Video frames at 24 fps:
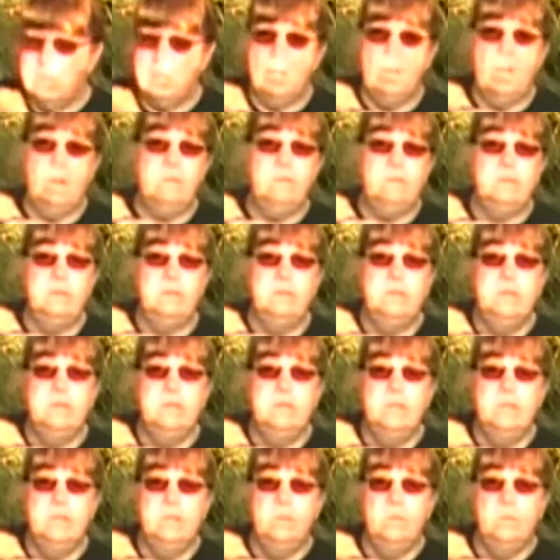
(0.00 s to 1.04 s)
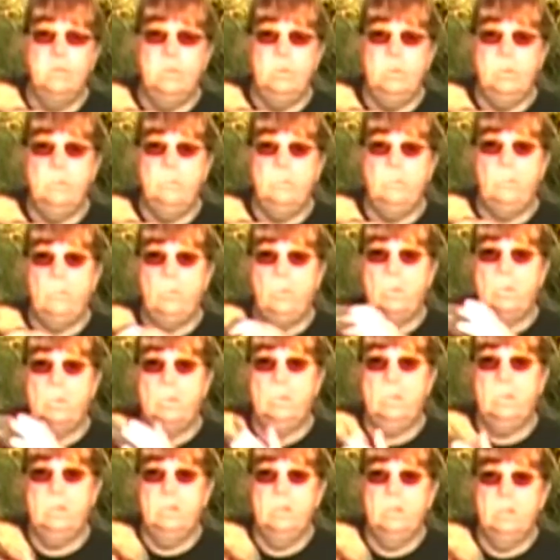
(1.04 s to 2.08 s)
enough room for
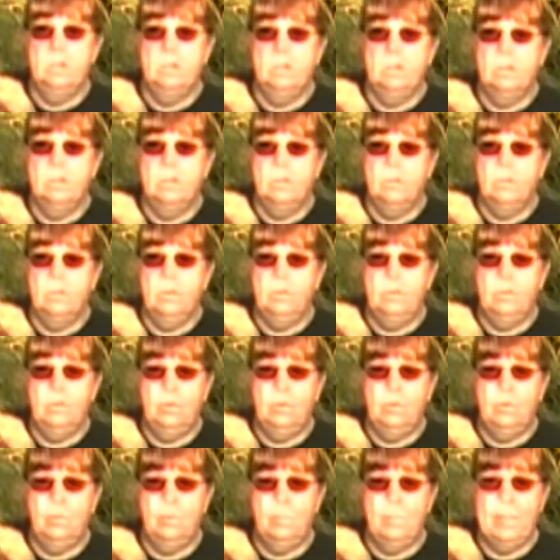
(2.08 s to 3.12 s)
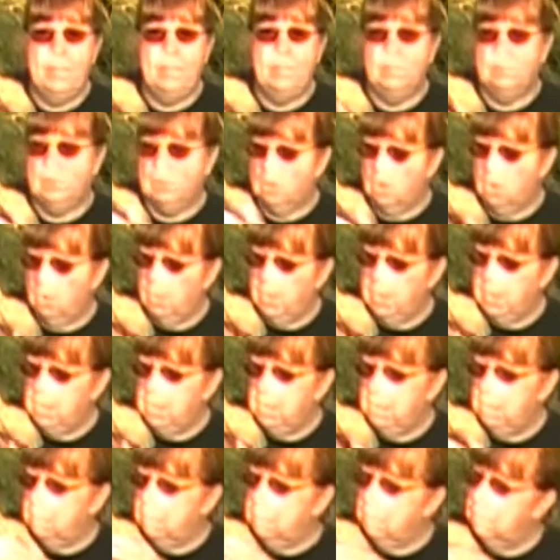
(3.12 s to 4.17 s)
her remains to go in
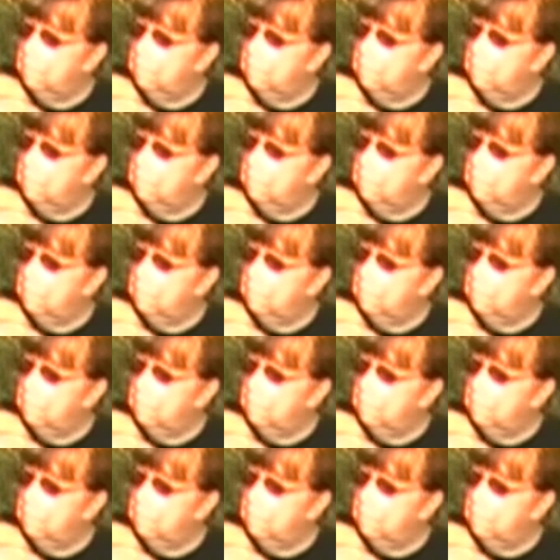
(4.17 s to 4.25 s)
here.